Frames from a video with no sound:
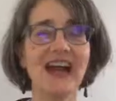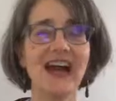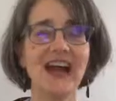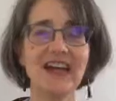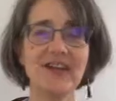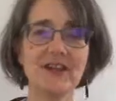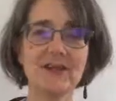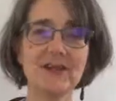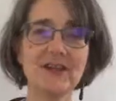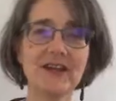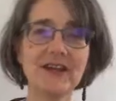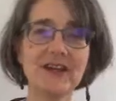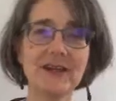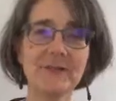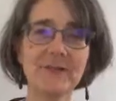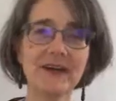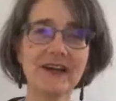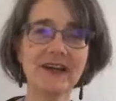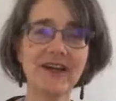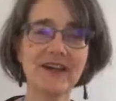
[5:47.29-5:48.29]
and
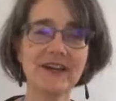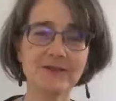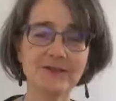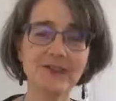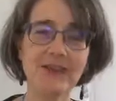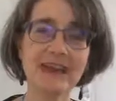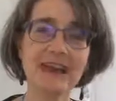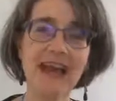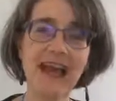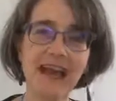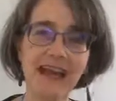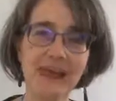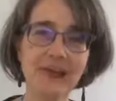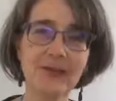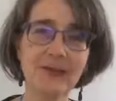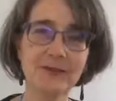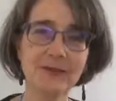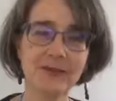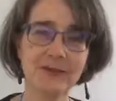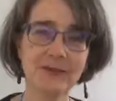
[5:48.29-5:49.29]
really
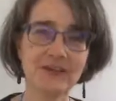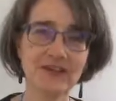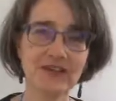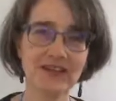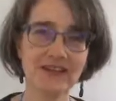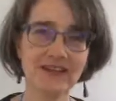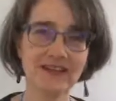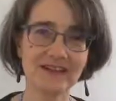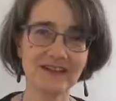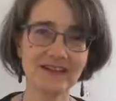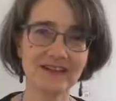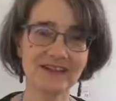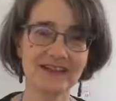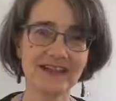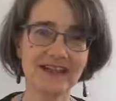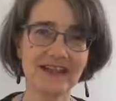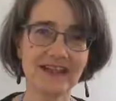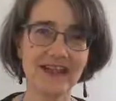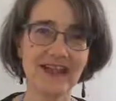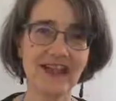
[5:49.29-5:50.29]
help your child
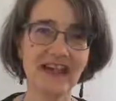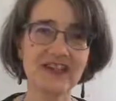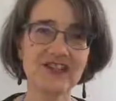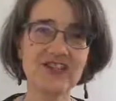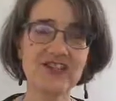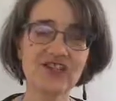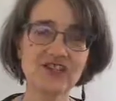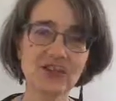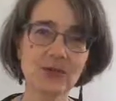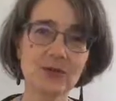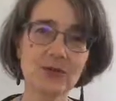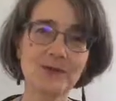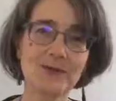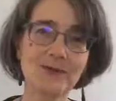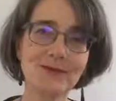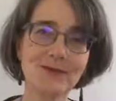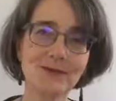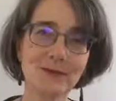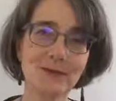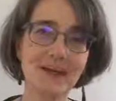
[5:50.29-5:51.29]
and show
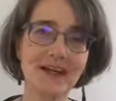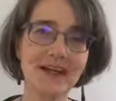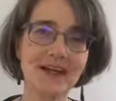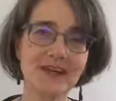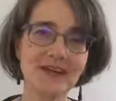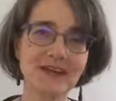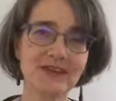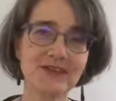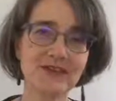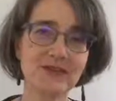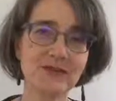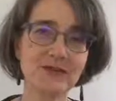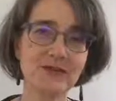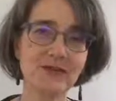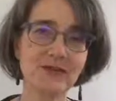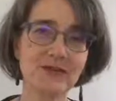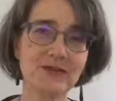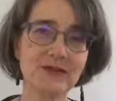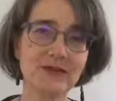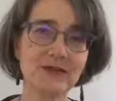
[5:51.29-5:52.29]
them the way
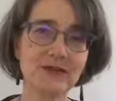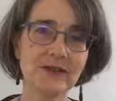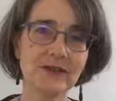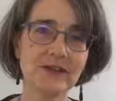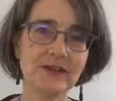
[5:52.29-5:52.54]
to